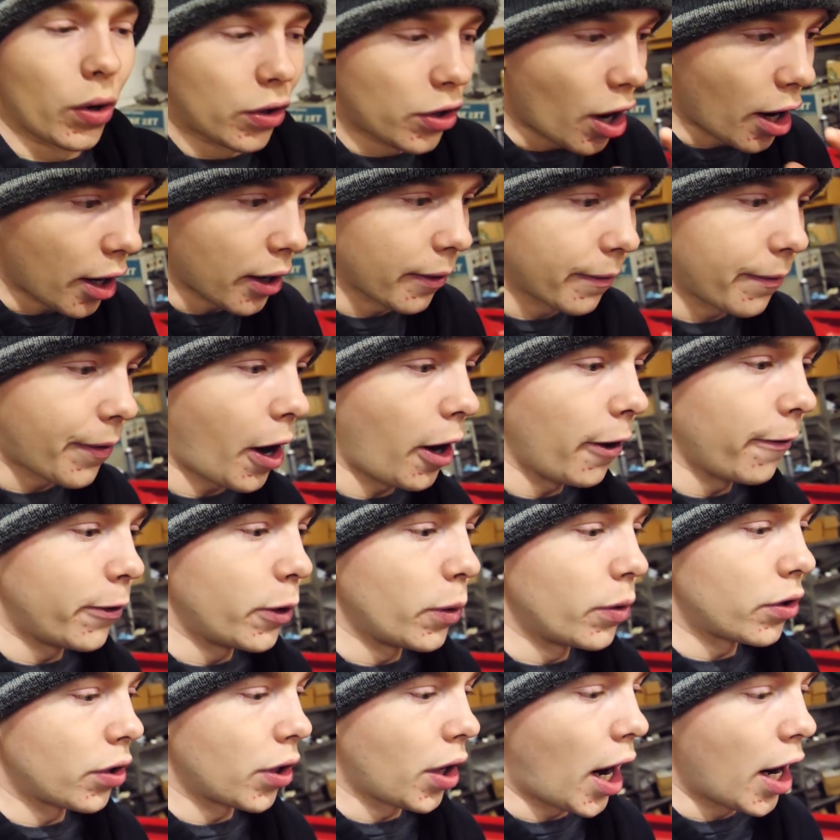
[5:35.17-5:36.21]
we're talking far
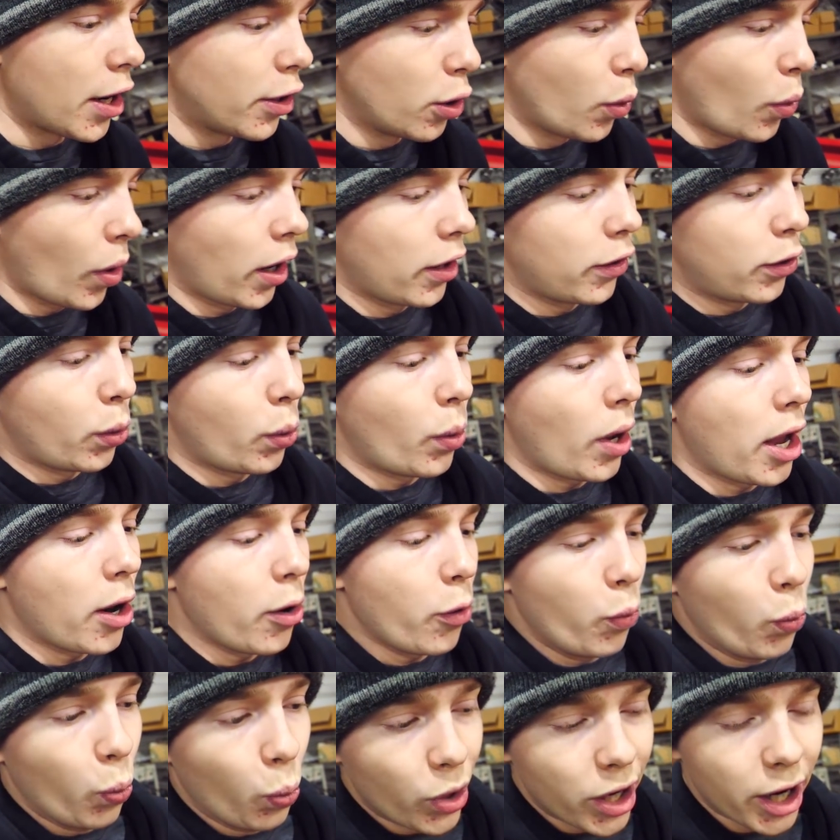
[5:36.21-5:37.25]
future, I do wanna do
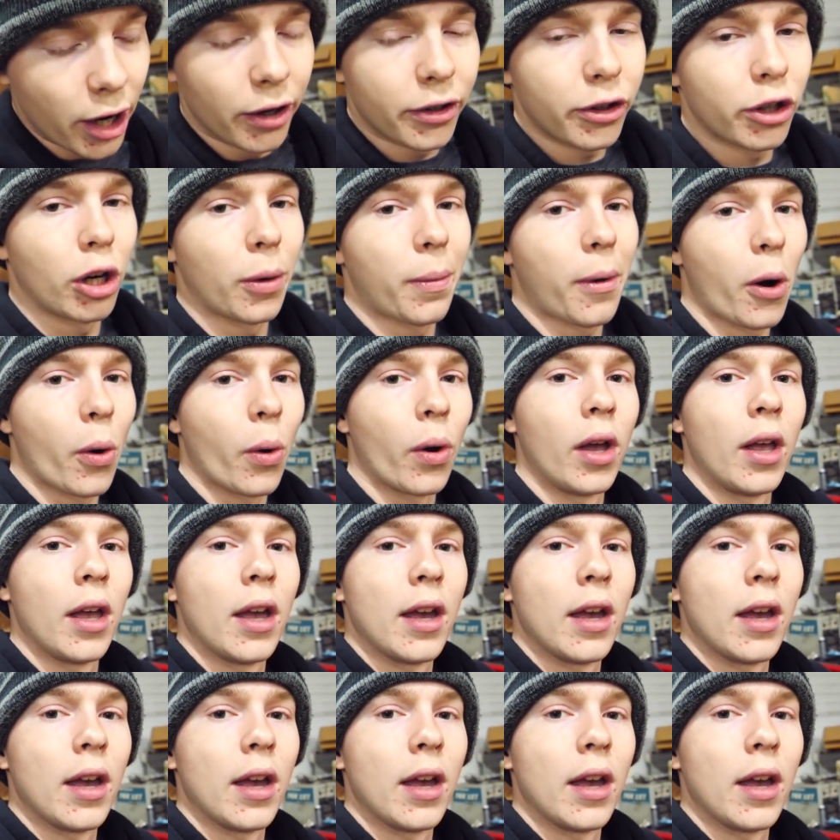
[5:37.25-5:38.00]
a rear turbo